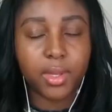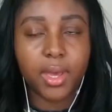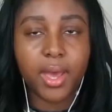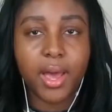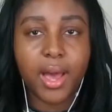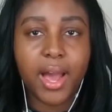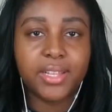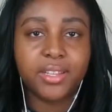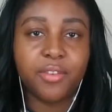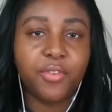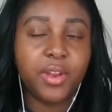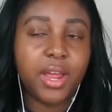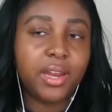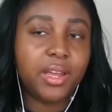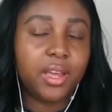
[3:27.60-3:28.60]
Yeah, I
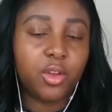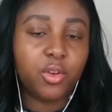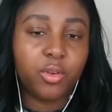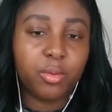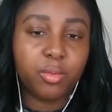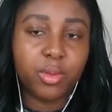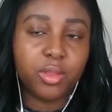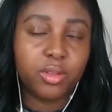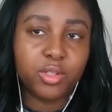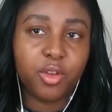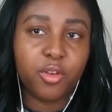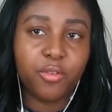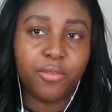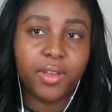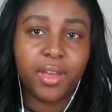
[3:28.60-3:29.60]
definitely agree with you,
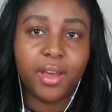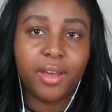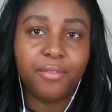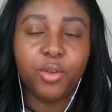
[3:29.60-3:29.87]
Sophie.